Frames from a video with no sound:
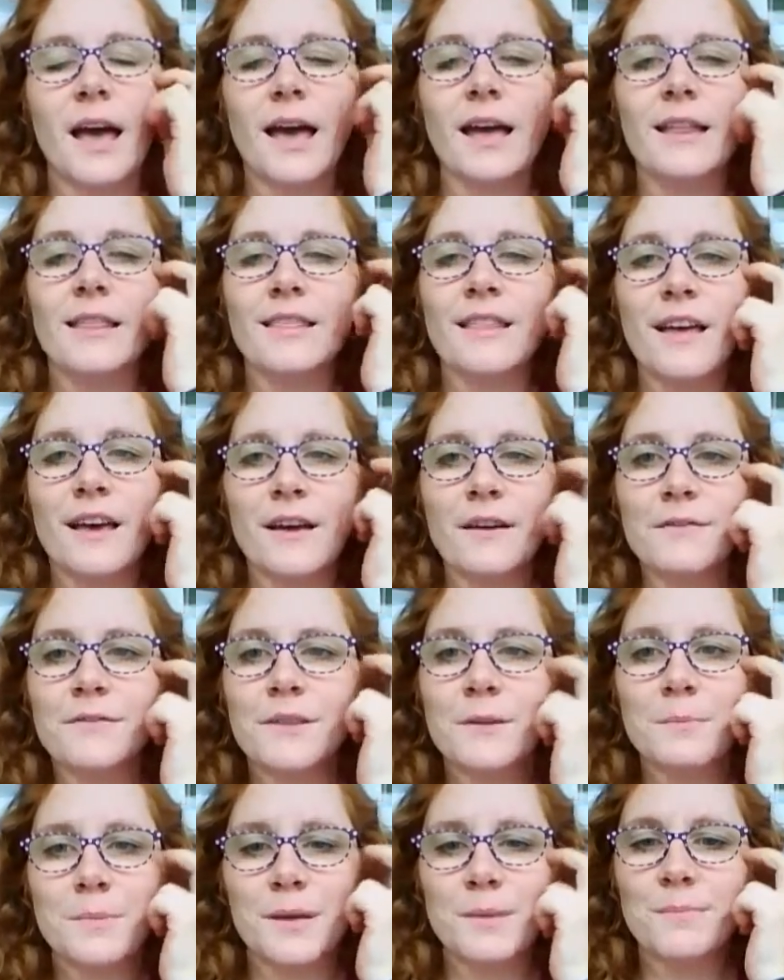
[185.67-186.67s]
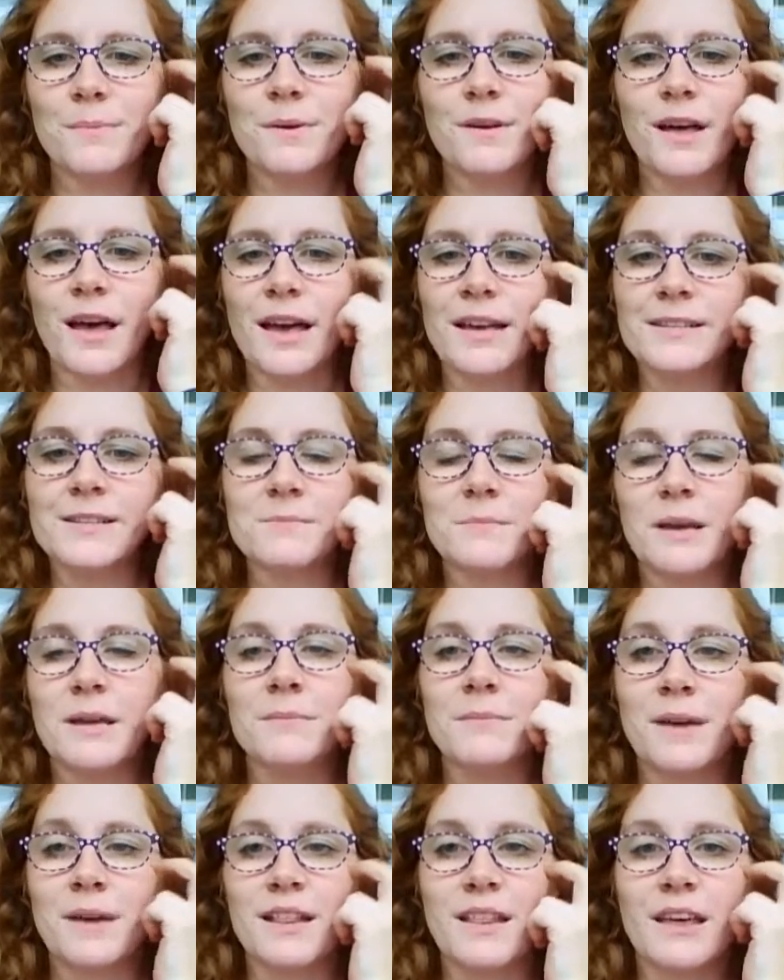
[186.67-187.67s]
I love the people I
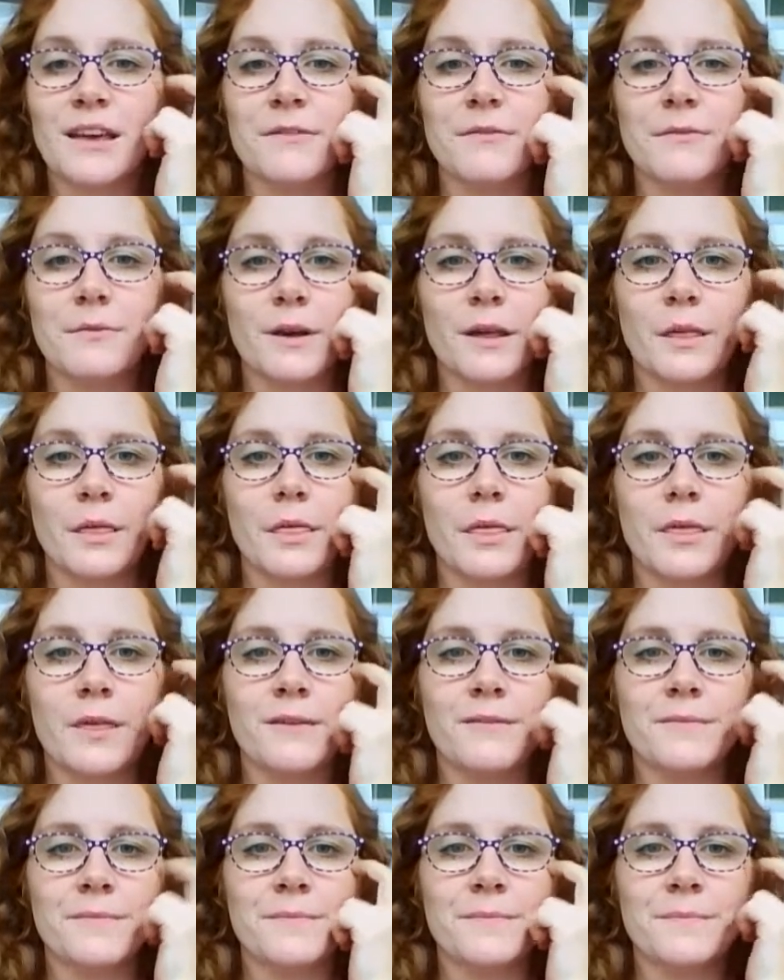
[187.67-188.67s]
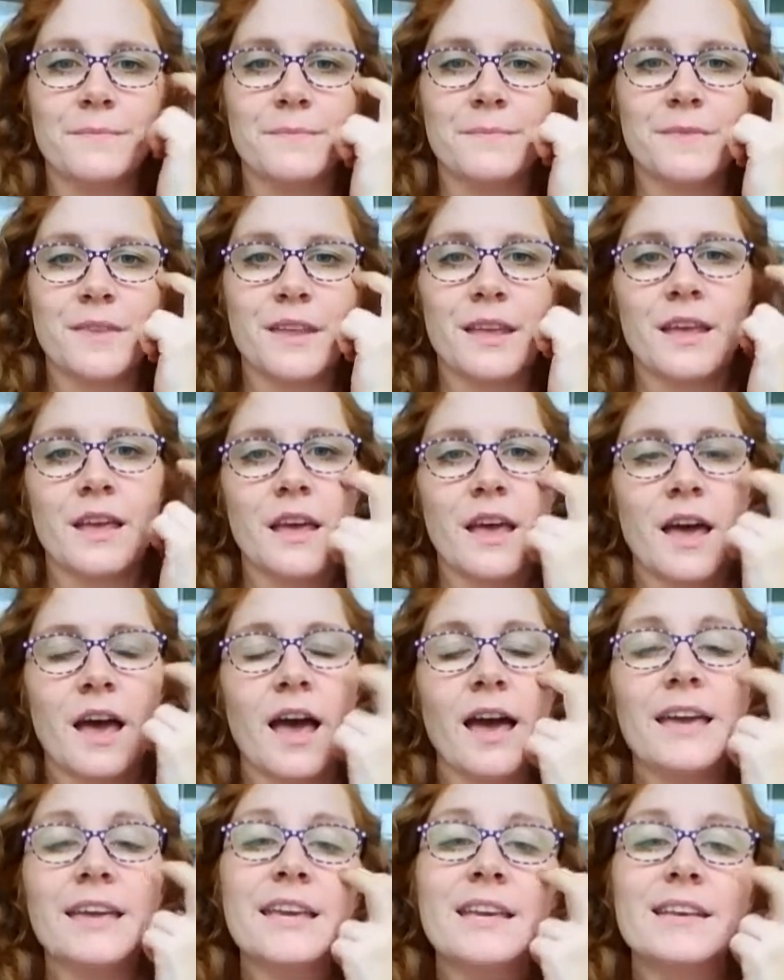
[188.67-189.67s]
spend my life with.
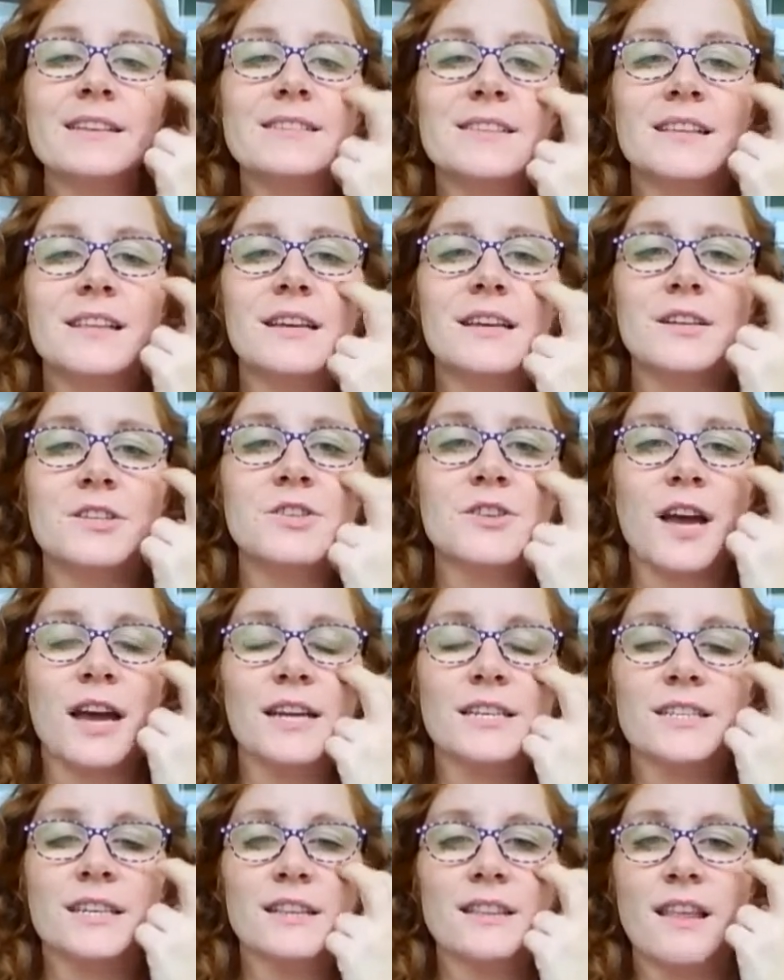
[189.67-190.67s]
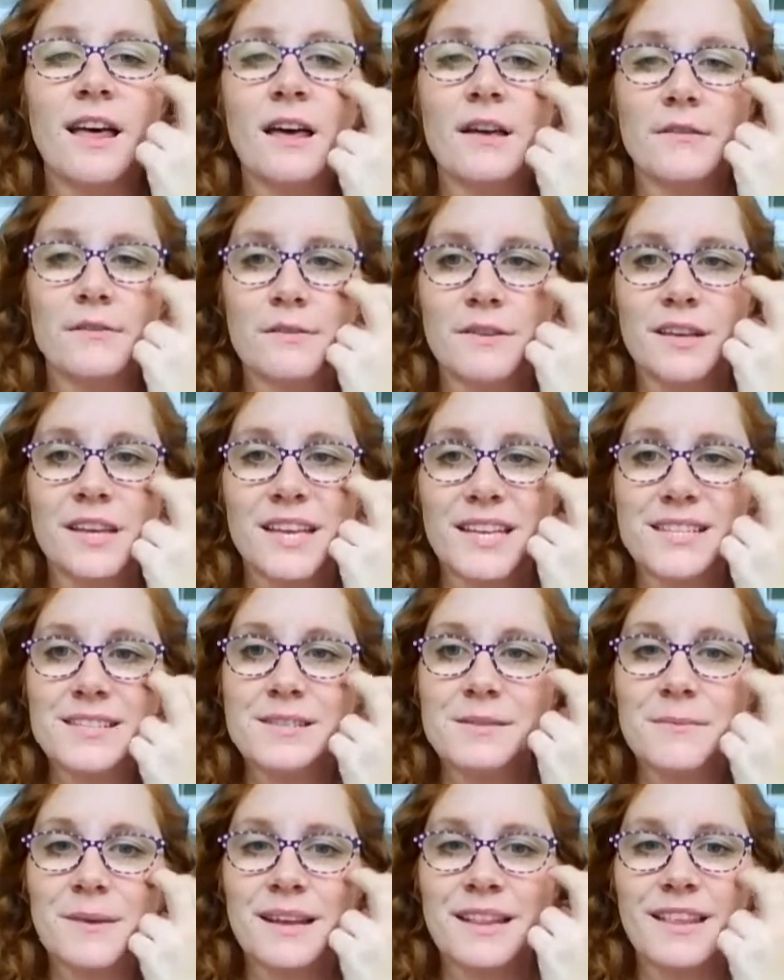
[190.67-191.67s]
I easily attract love
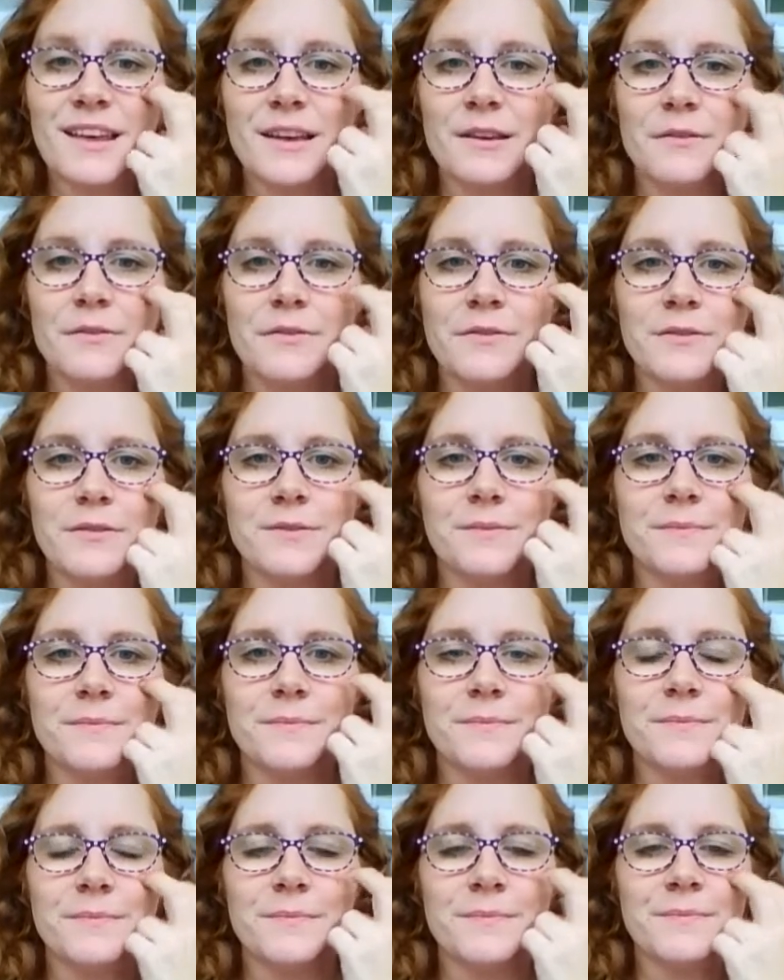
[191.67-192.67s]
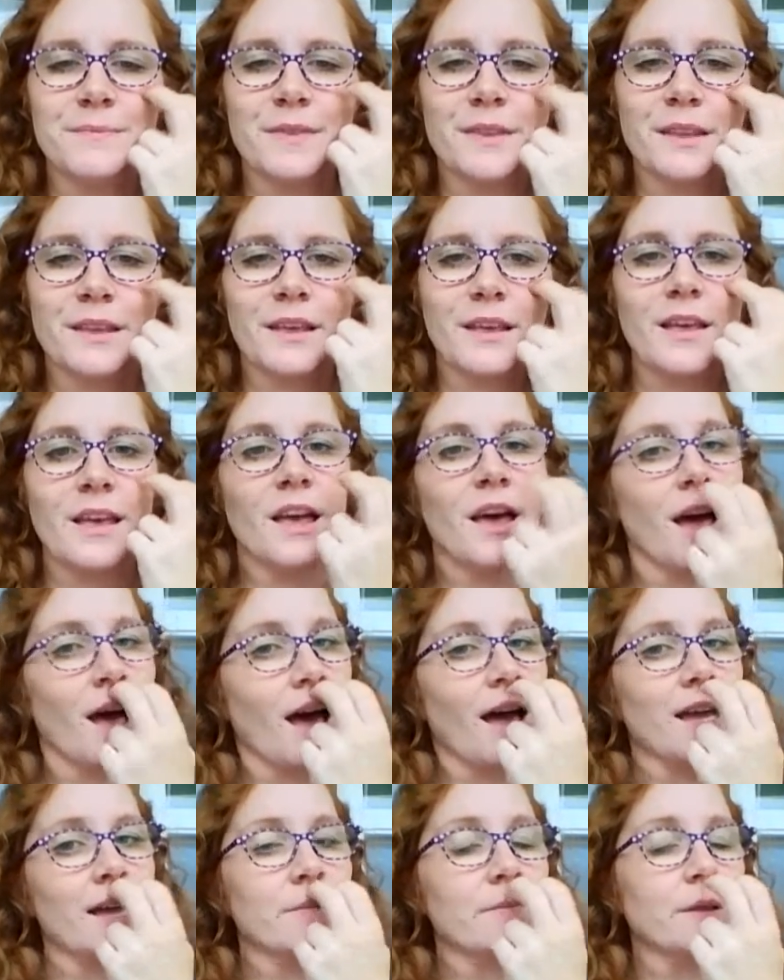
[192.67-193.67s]
into my life.
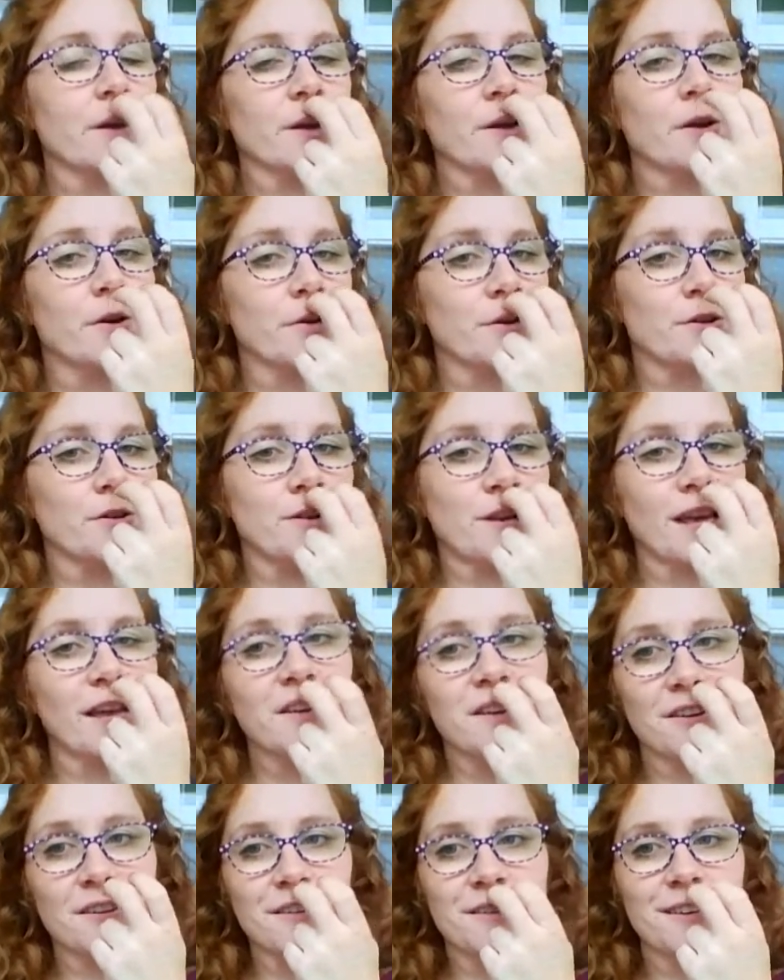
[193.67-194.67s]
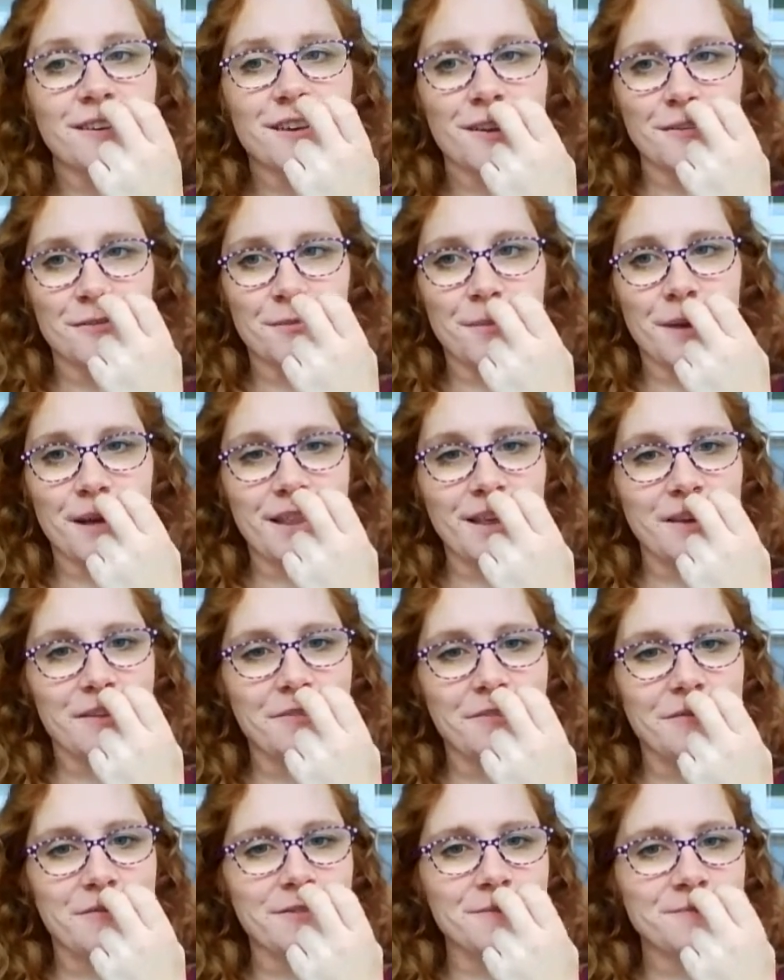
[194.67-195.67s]
I am the co creator of my
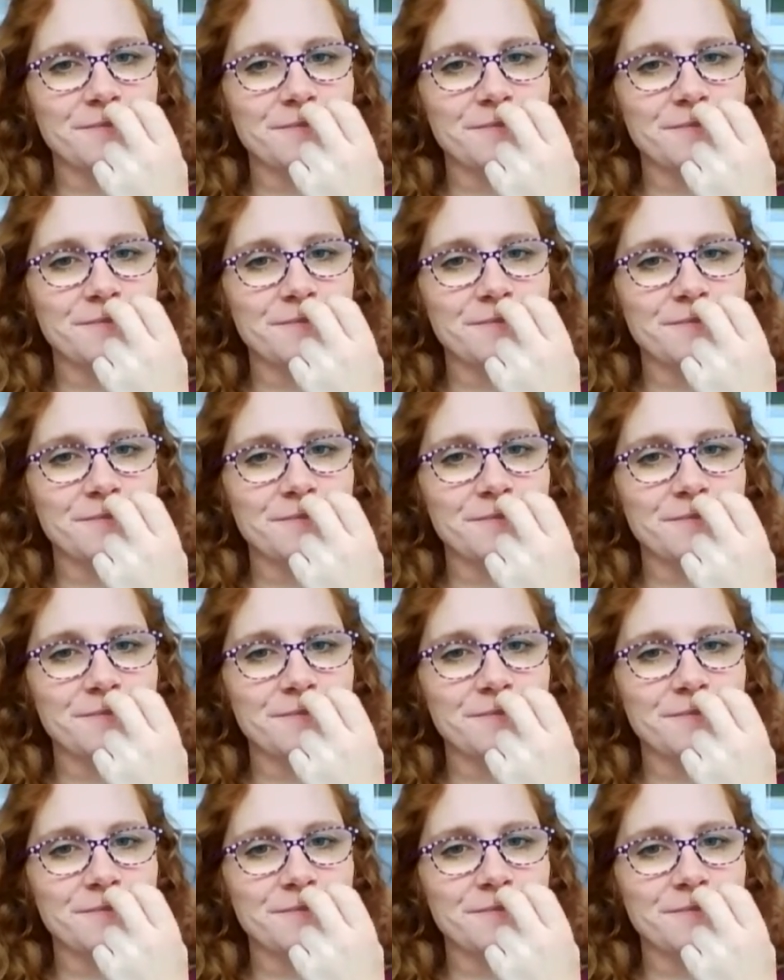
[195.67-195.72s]
life.